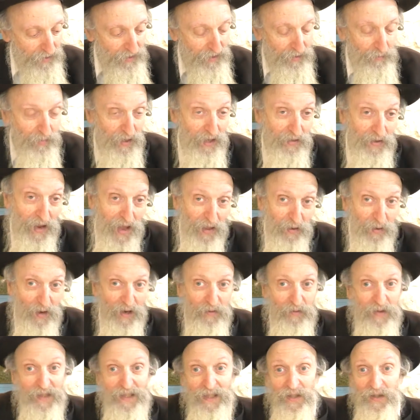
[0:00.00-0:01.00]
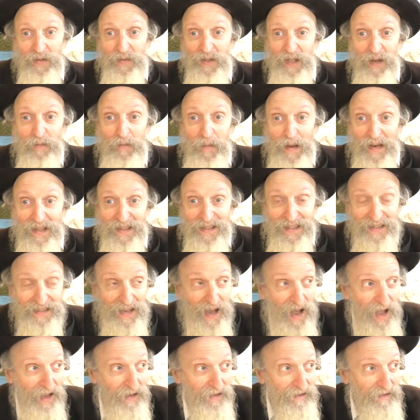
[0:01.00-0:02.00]
But on the other hand, if he tells him something about his
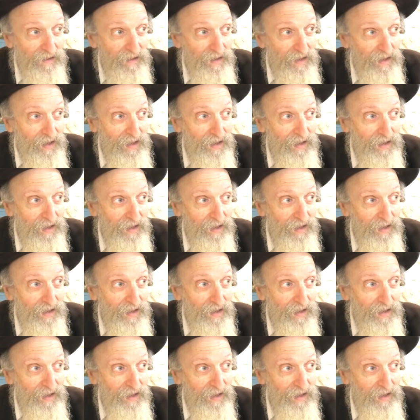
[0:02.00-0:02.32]
son,